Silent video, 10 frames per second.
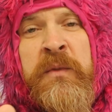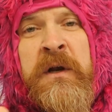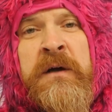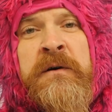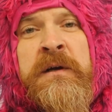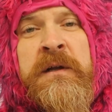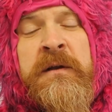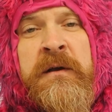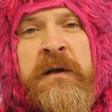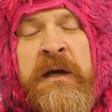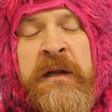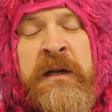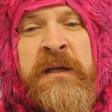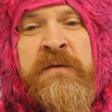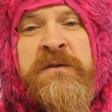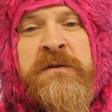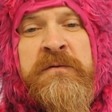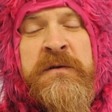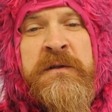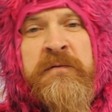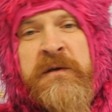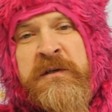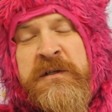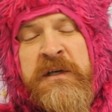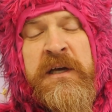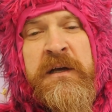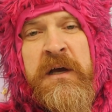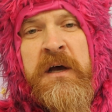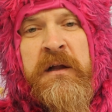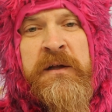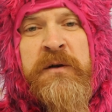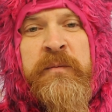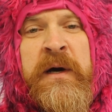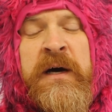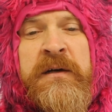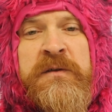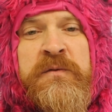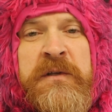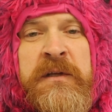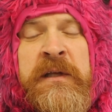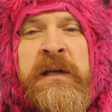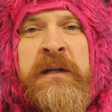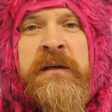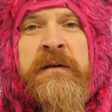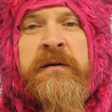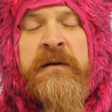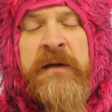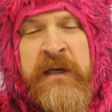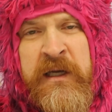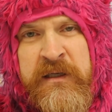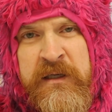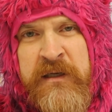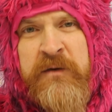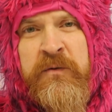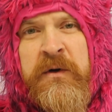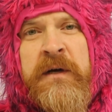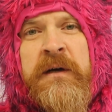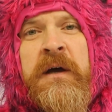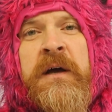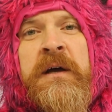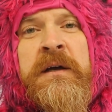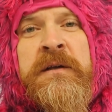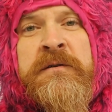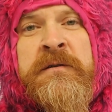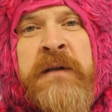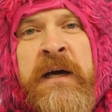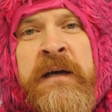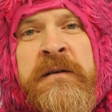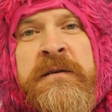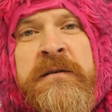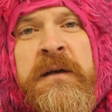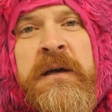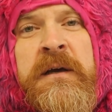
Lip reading: below it, and leaves you with a reset litter box with clean litter. And I tell you what, it's nice